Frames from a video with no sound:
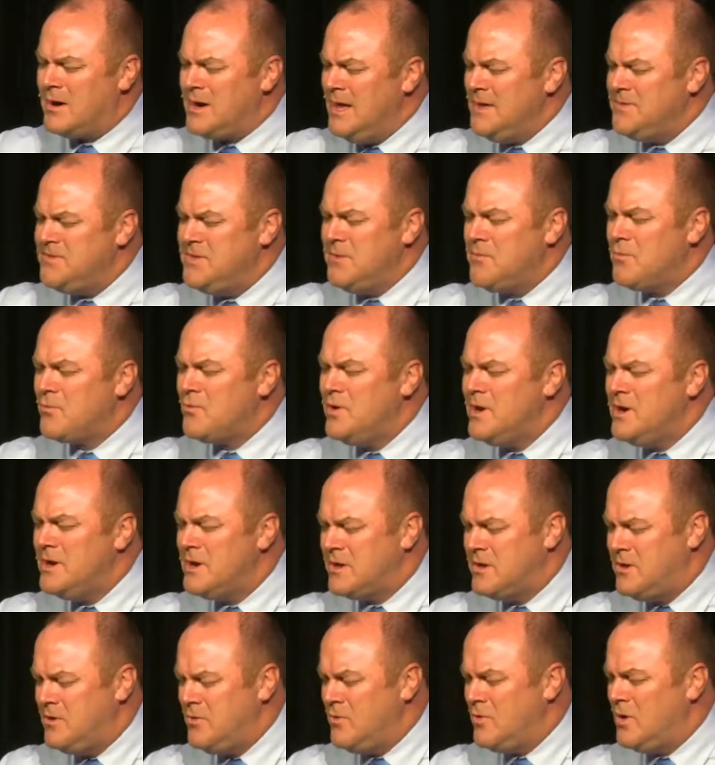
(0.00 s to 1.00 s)
Let them
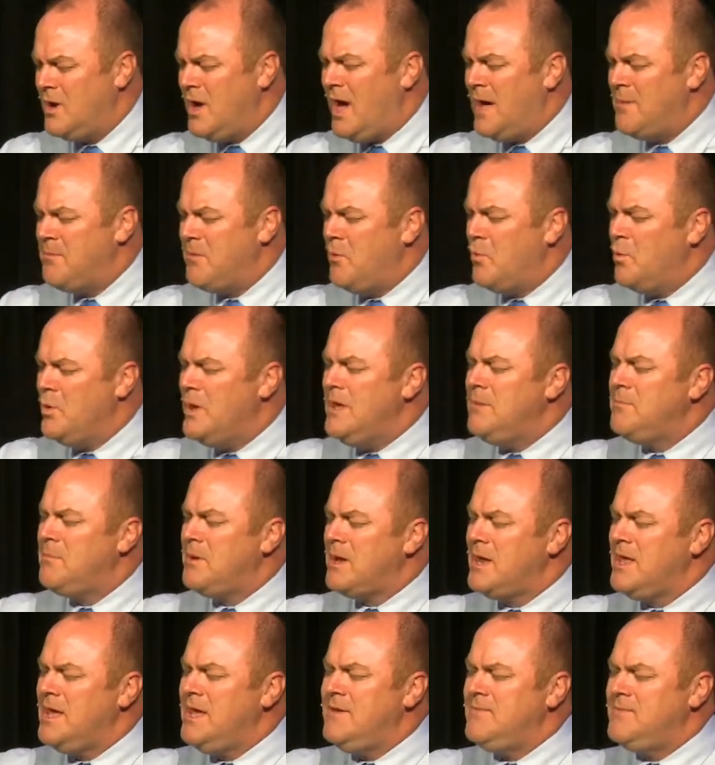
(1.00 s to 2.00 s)
ridicule, God. But we
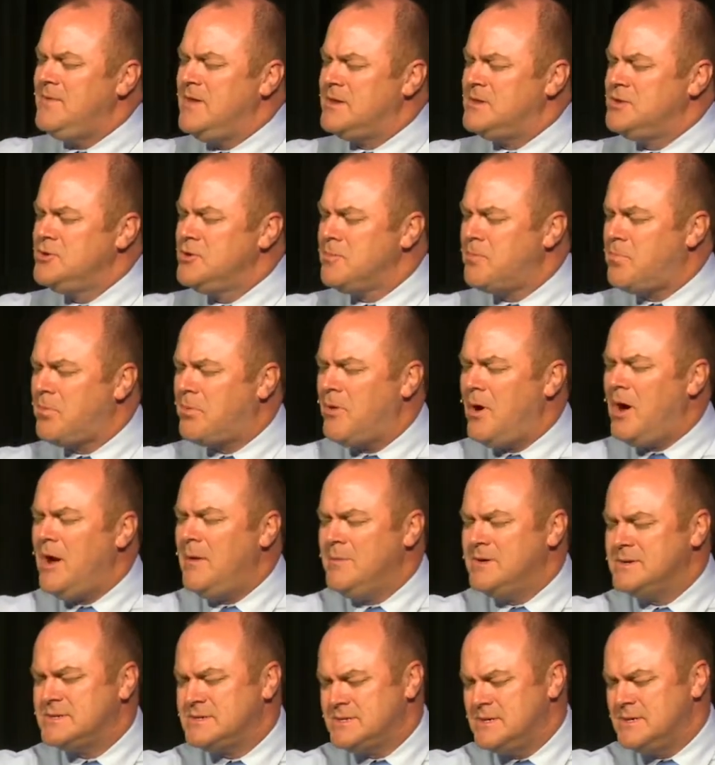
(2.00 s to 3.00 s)
believe that your
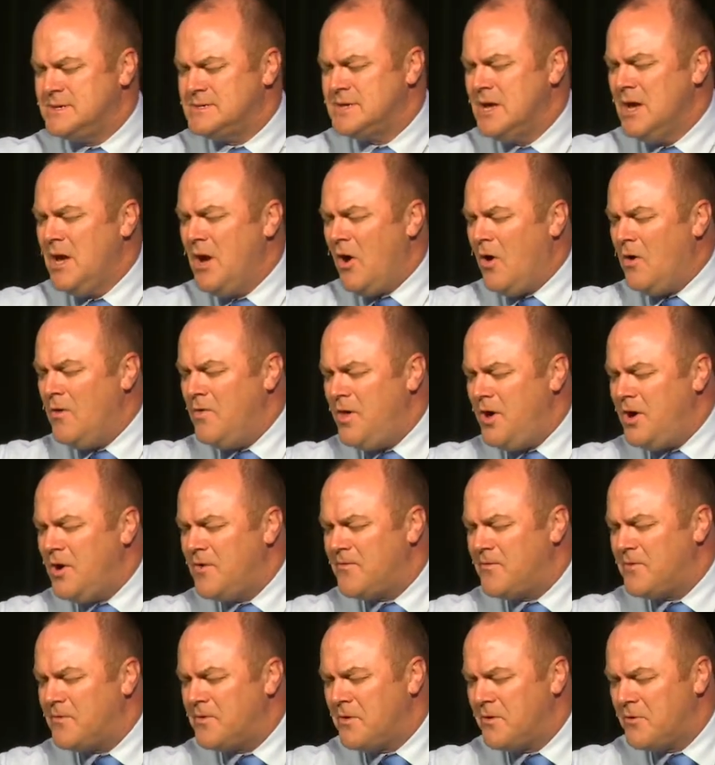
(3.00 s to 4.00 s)
promises are there
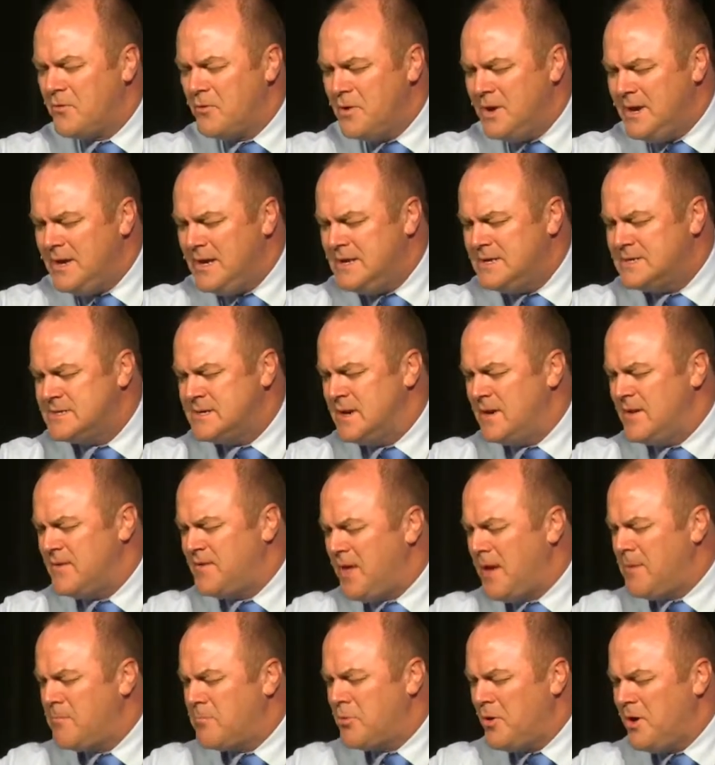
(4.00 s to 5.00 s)
for a reason, that
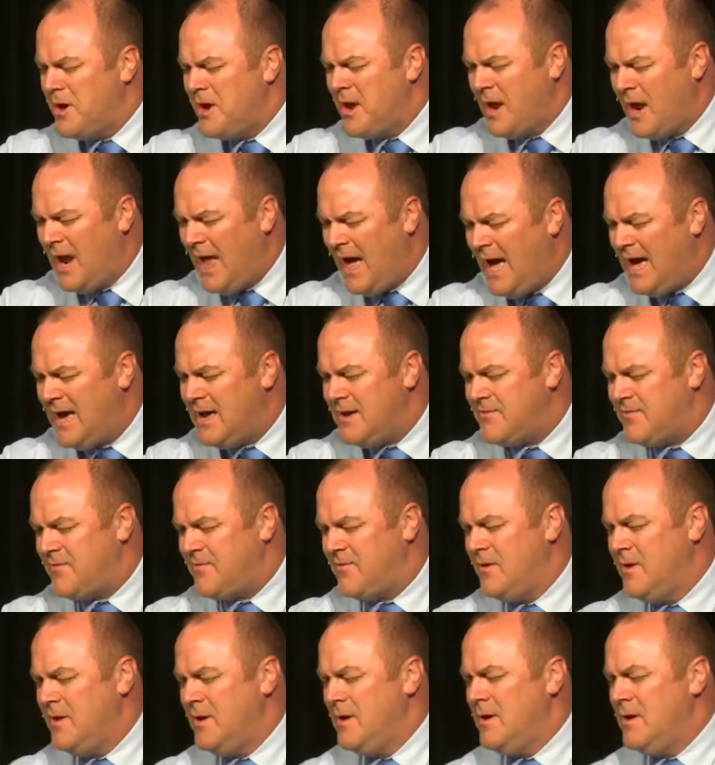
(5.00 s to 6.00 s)
they bring
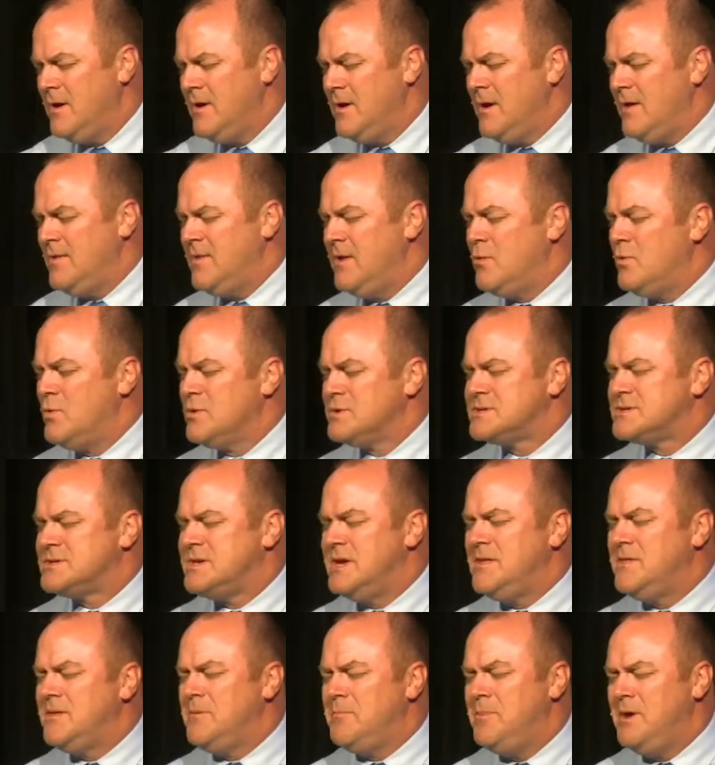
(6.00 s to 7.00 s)
life, and that we'll
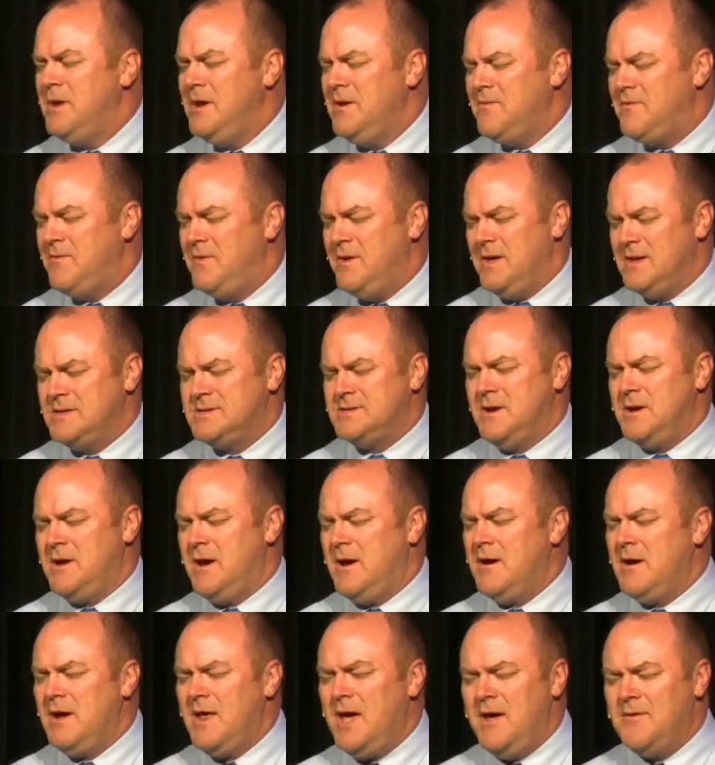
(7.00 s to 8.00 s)
see the benefits in
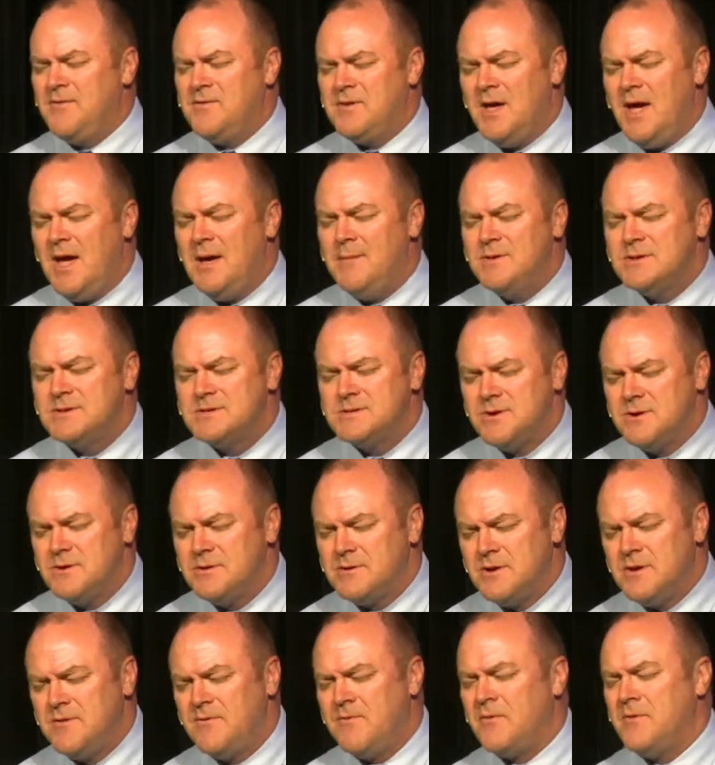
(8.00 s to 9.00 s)
our lifetime and
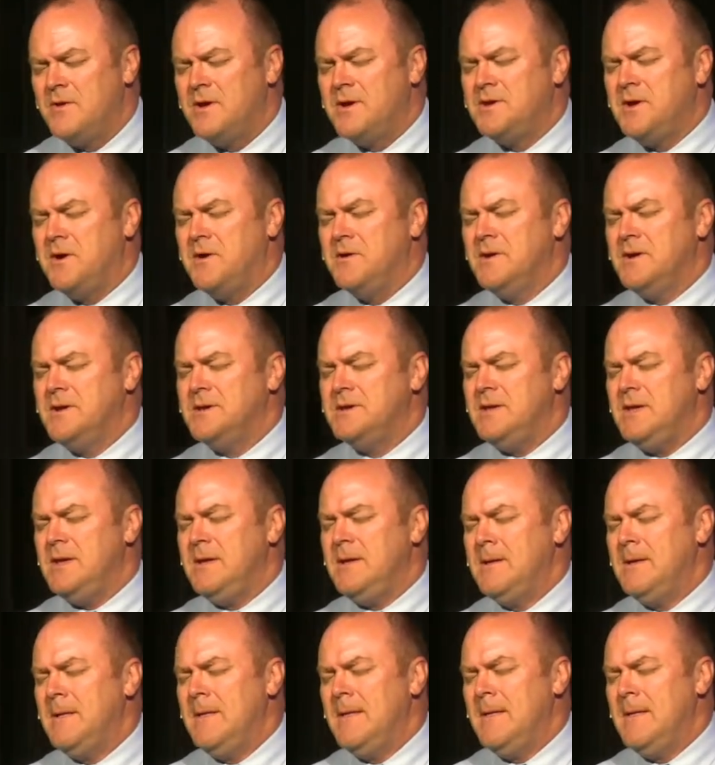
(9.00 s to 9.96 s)
certainly for eternity.